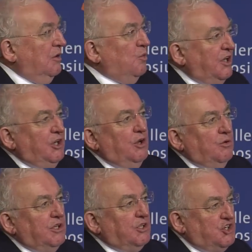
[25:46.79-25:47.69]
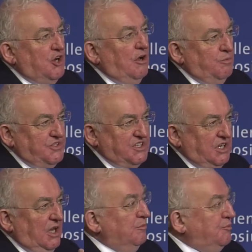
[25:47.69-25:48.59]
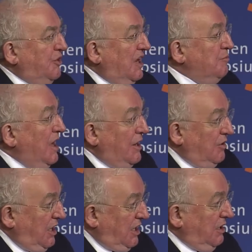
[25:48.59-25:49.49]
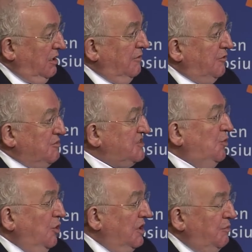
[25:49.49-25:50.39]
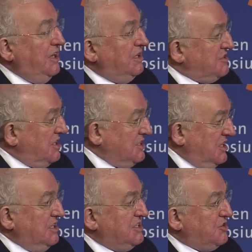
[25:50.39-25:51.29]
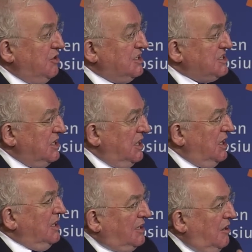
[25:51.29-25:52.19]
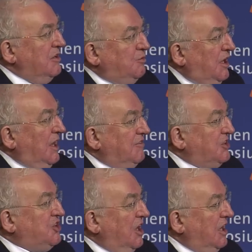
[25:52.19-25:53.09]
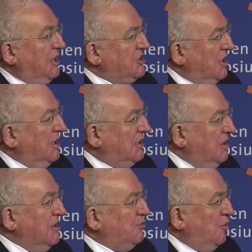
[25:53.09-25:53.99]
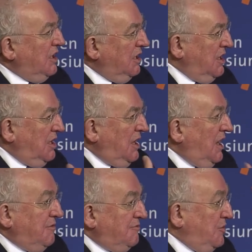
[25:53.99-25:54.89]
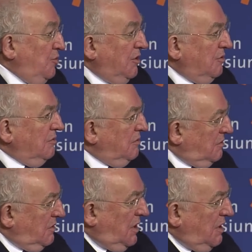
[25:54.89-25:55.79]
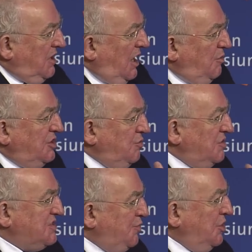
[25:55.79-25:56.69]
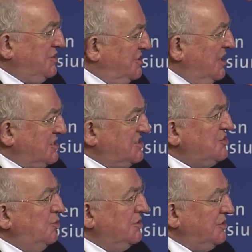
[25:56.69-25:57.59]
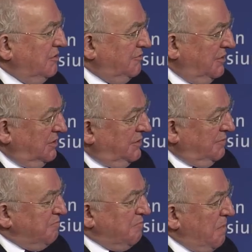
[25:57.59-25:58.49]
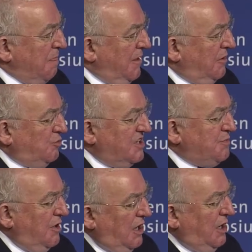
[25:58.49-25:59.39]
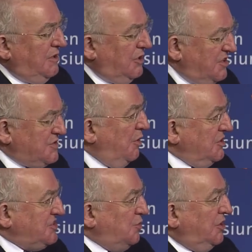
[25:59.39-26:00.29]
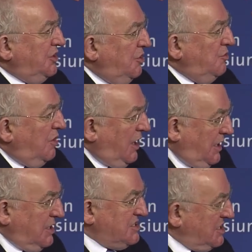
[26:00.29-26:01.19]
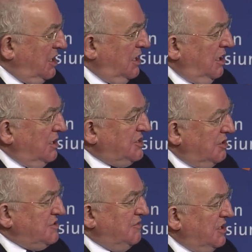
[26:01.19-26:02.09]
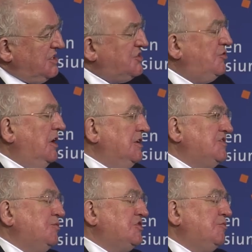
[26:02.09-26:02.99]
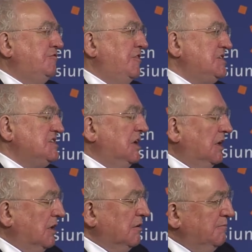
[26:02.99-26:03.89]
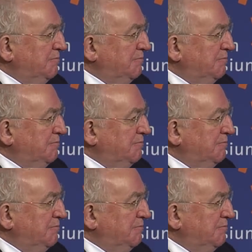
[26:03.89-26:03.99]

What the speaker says: We know that jobs come primarily from small and medium-sized industries. Can't we have a change, and can't we have, you know, I mean, how would you respond to that sort of, a response to what you raised in terms of these trends, which were fascinating?